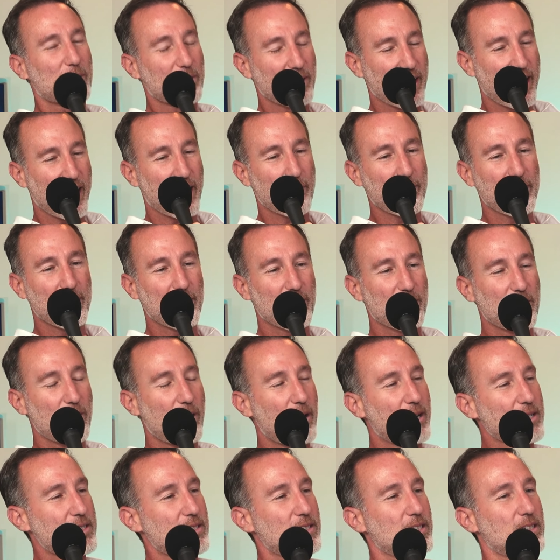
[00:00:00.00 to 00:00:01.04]
I'm glad I'm here in
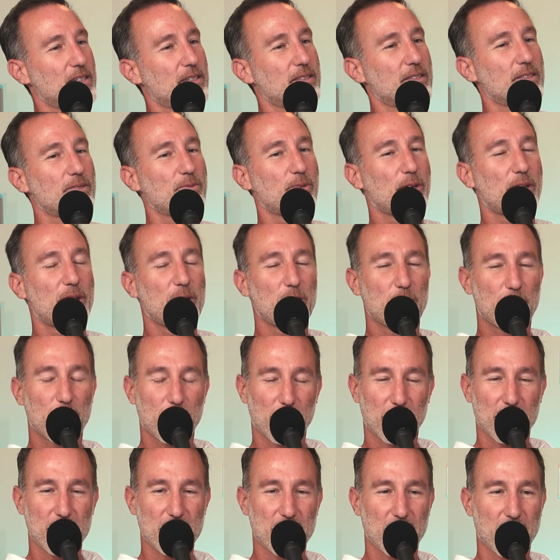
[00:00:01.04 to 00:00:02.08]
Austin. We're here
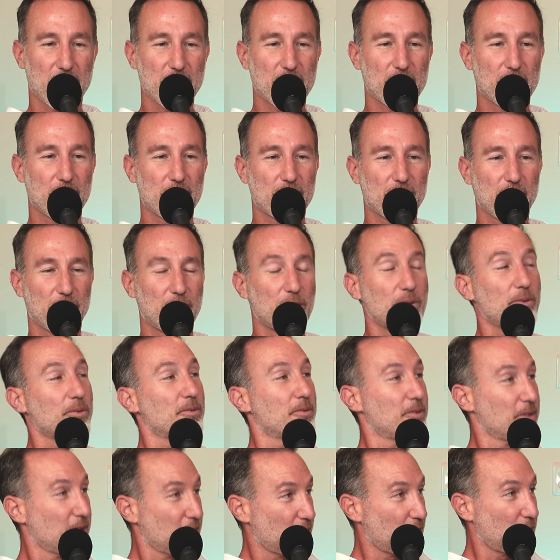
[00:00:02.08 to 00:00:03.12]
for consensus. I know
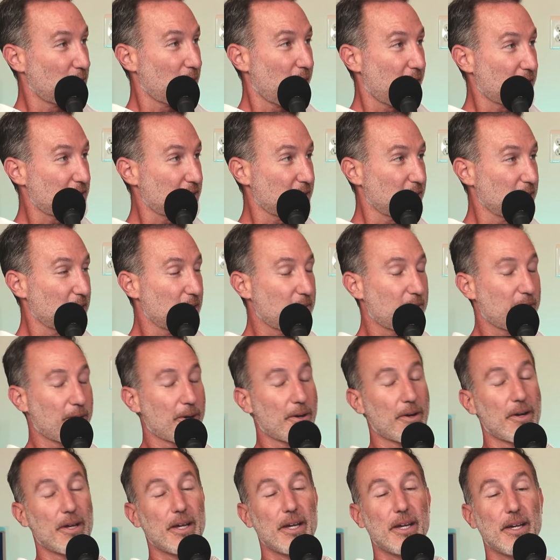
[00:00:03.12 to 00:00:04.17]
you actually live
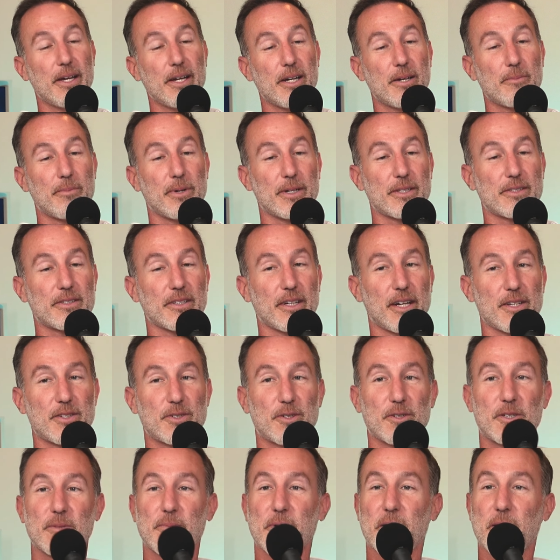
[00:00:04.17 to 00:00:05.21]
here, but uh, it's
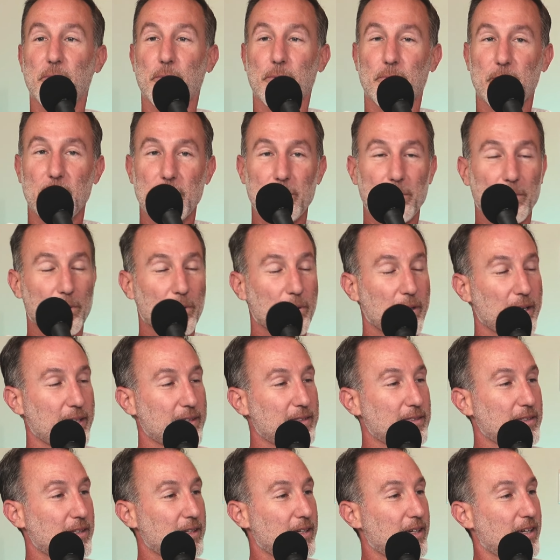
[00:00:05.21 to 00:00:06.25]
good to meet up with people
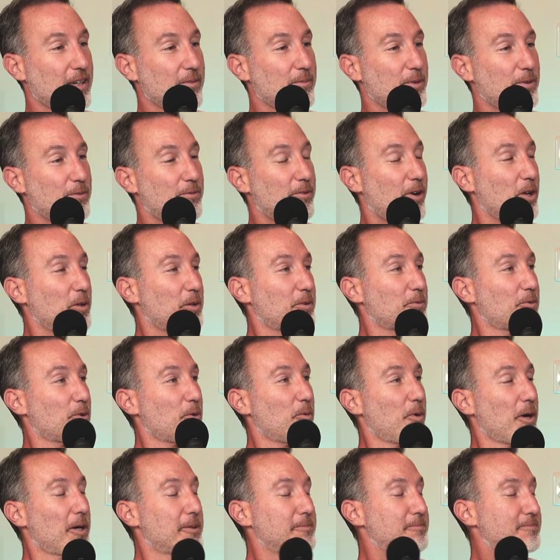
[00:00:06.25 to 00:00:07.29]
that uh, I've been following for
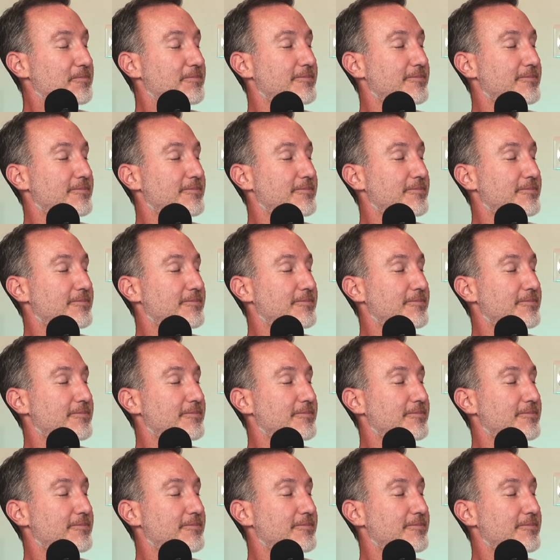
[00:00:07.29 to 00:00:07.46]
a while.